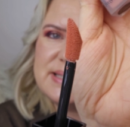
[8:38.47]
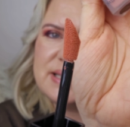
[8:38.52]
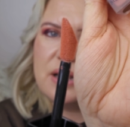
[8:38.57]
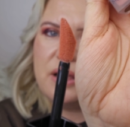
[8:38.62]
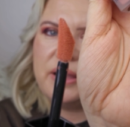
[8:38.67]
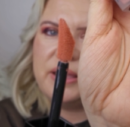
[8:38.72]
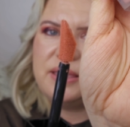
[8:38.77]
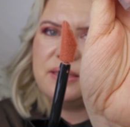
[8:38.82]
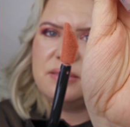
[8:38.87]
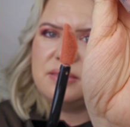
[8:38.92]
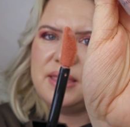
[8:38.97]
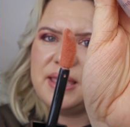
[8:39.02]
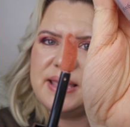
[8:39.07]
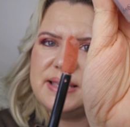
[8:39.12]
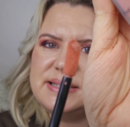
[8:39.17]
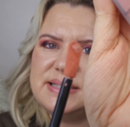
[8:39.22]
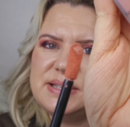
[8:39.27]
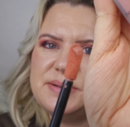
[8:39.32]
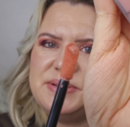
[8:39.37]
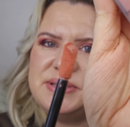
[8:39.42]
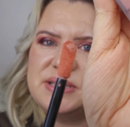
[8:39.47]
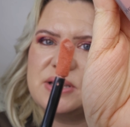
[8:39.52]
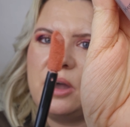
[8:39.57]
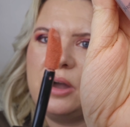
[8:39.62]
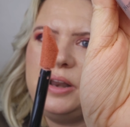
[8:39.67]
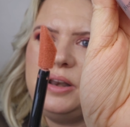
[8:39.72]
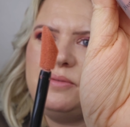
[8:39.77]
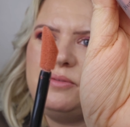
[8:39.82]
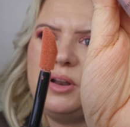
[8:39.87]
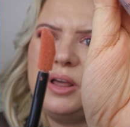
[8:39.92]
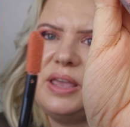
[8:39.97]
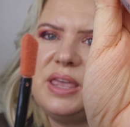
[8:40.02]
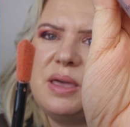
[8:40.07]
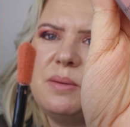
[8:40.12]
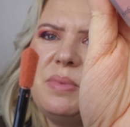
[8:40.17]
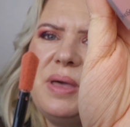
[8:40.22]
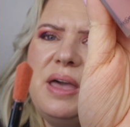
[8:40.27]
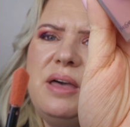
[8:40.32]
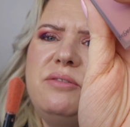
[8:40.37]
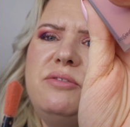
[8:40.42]
is like this, so it's kind of
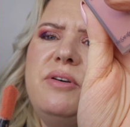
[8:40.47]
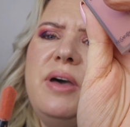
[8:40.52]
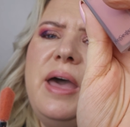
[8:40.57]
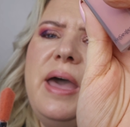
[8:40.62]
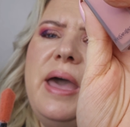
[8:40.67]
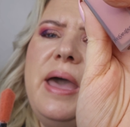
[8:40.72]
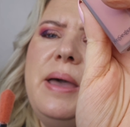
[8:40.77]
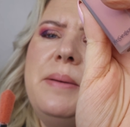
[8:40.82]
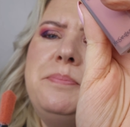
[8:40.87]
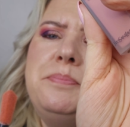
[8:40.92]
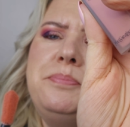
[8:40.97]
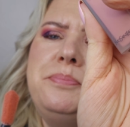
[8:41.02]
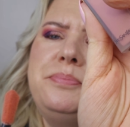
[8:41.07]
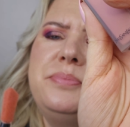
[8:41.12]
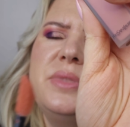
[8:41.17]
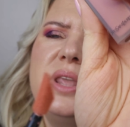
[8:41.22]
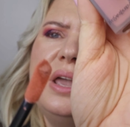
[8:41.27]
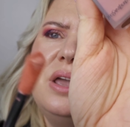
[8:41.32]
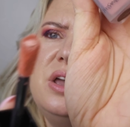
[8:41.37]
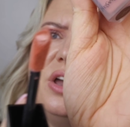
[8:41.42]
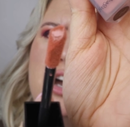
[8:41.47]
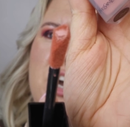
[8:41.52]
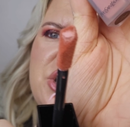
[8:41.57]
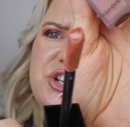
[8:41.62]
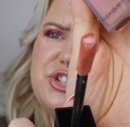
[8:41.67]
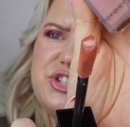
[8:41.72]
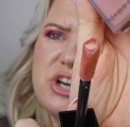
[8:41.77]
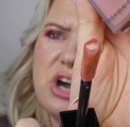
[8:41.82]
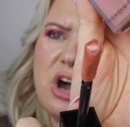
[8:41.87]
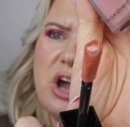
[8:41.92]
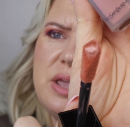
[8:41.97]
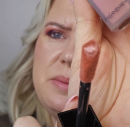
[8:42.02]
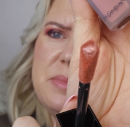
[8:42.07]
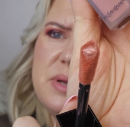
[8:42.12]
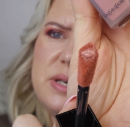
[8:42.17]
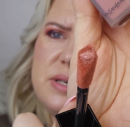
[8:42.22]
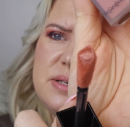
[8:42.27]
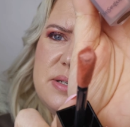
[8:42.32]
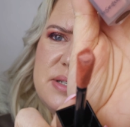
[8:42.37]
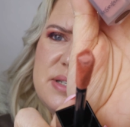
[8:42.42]
like a bit of um, a
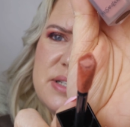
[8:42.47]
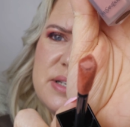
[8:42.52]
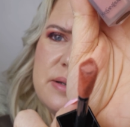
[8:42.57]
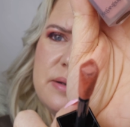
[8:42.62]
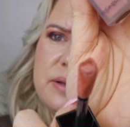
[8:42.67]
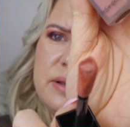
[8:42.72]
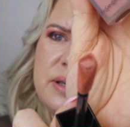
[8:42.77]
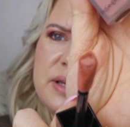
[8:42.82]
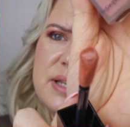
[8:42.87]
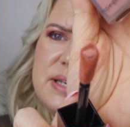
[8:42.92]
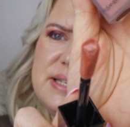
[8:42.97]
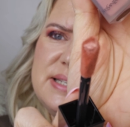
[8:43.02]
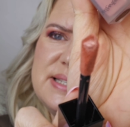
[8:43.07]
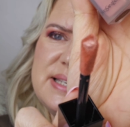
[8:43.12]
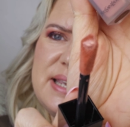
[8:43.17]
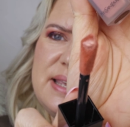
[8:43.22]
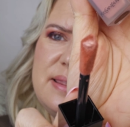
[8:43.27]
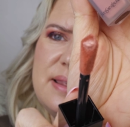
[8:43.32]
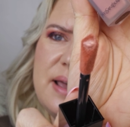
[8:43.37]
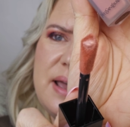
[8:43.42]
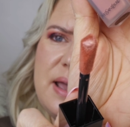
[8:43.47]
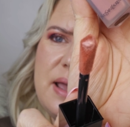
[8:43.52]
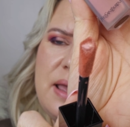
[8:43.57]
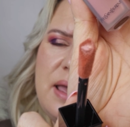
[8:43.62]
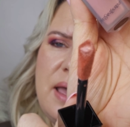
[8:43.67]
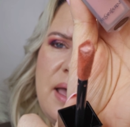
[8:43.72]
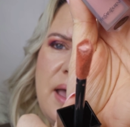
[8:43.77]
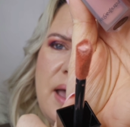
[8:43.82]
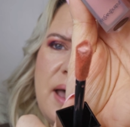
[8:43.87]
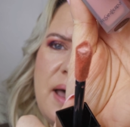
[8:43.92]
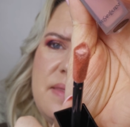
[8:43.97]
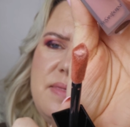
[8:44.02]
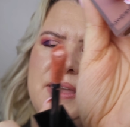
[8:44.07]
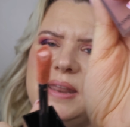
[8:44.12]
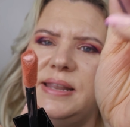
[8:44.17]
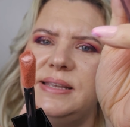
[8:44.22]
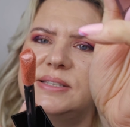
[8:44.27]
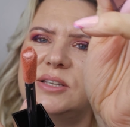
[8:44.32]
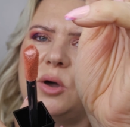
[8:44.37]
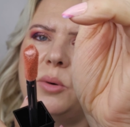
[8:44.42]
diamond. Can you see that? And
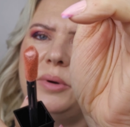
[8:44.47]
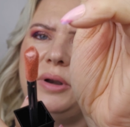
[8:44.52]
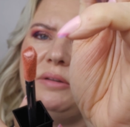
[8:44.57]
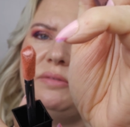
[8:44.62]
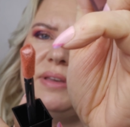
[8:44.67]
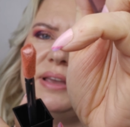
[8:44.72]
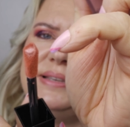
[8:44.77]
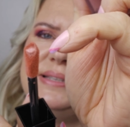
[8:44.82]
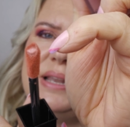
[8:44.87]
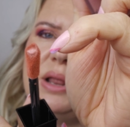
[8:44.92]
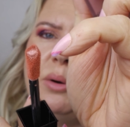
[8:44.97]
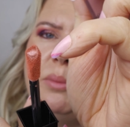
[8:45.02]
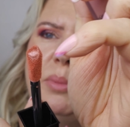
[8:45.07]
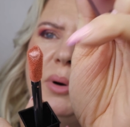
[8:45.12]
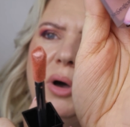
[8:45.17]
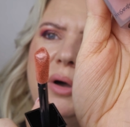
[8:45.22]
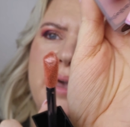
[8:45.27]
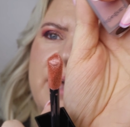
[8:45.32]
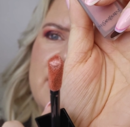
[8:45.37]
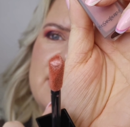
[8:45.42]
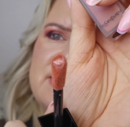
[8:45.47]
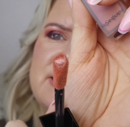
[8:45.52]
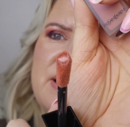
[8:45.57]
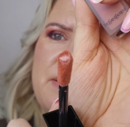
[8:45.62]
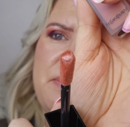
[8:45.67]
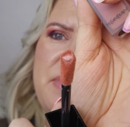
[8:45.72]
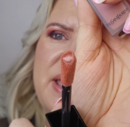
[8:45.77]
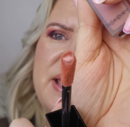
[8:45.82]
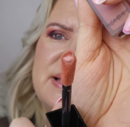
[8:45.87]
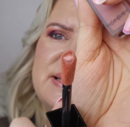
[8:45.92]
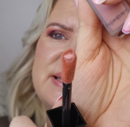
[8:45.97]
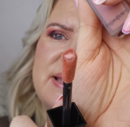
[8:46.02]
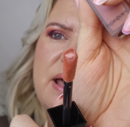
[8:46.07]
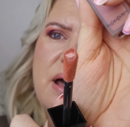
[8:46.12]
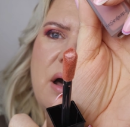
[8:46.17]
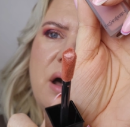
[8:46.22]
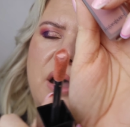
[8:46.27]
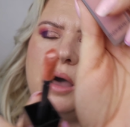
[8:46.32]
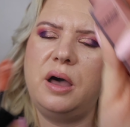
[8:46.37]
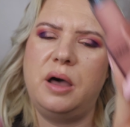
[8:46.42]
then it's got one of those little pockets that picks
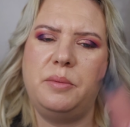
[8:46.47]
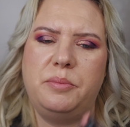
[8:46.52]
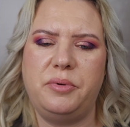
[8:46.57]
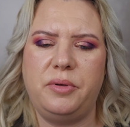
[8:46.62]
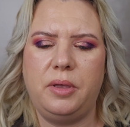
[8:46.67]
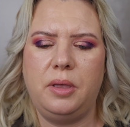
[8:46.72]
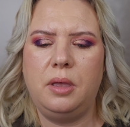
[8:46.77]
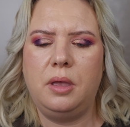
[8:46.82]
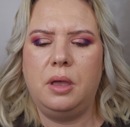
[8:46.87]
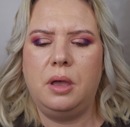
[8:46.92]
it up.